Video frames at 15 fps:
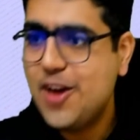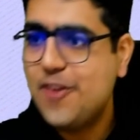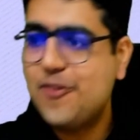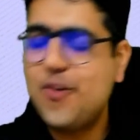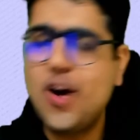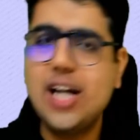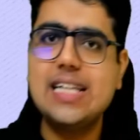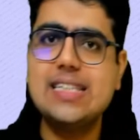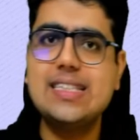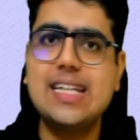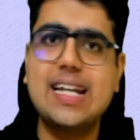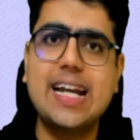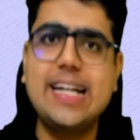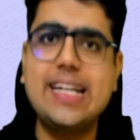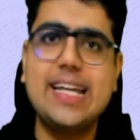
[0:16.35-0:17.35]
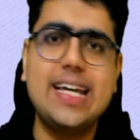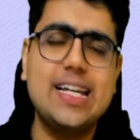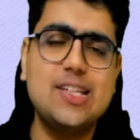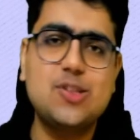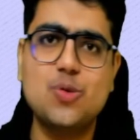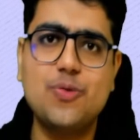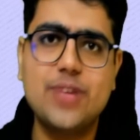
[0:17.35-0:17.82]
What is the right
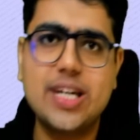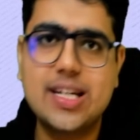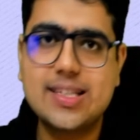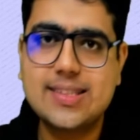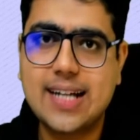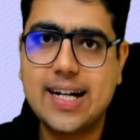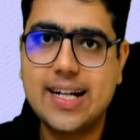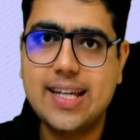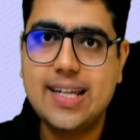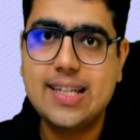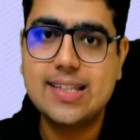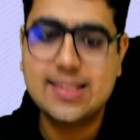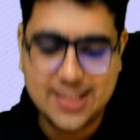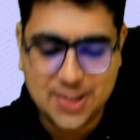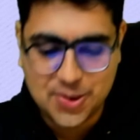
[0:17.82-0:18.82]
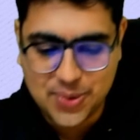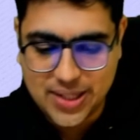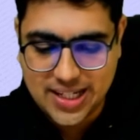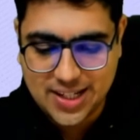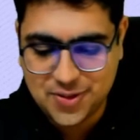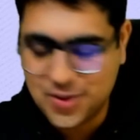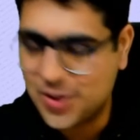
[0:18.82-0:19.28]
age to wear a sari? Sir,
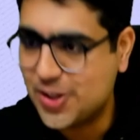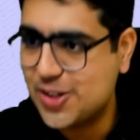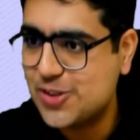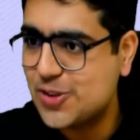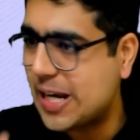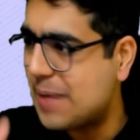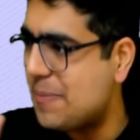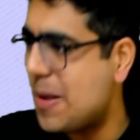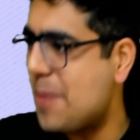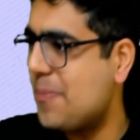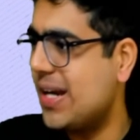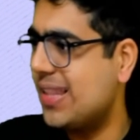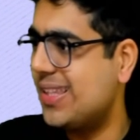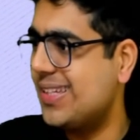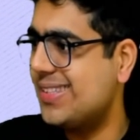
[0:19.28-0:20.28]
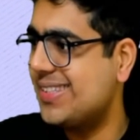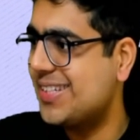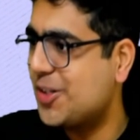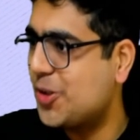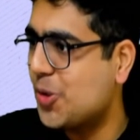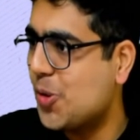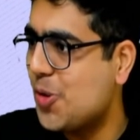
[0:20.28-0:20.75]
24. So remember this
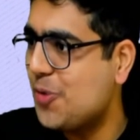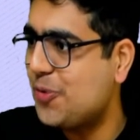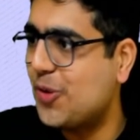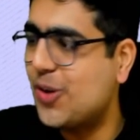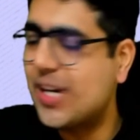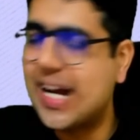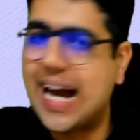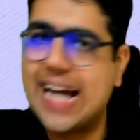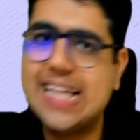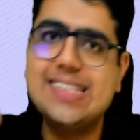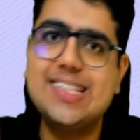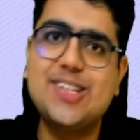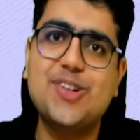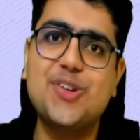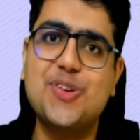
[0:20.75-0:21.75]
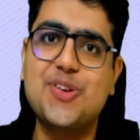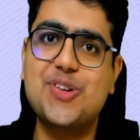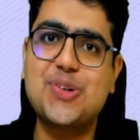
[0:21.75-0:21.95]
24I0.